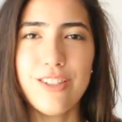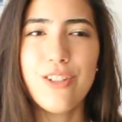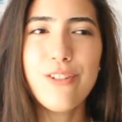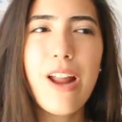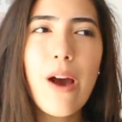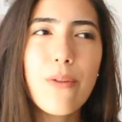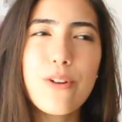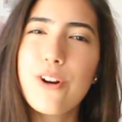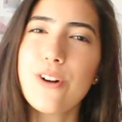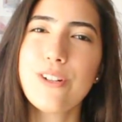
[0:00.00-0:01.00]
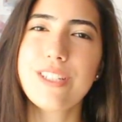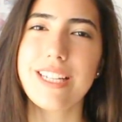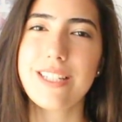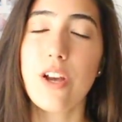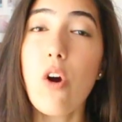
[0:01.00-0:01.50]
So now the course
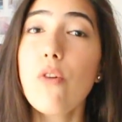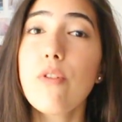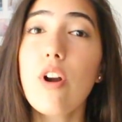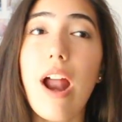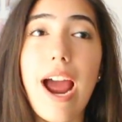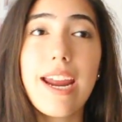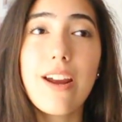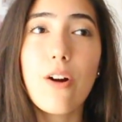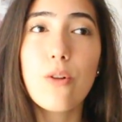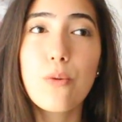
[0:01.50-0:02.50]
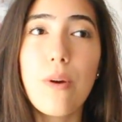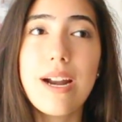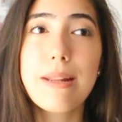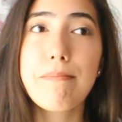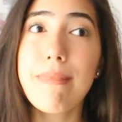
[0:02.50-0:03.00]
is over, I
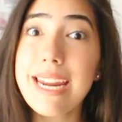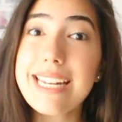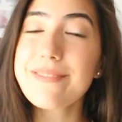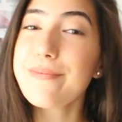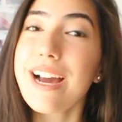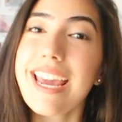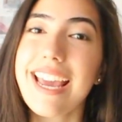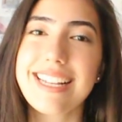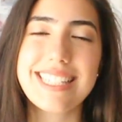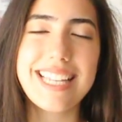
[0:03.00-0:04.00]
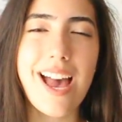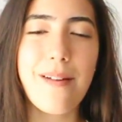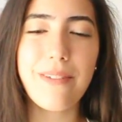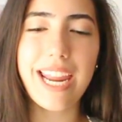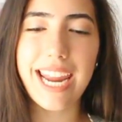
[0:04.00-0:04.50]
already made my exam,